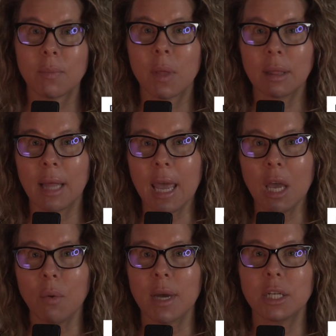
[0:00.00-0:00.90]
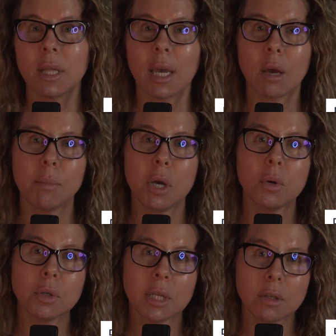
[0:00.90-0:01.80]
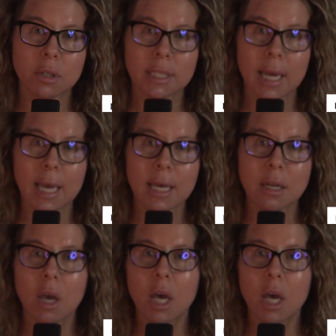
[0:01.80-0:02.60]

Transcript: from the language that computers understand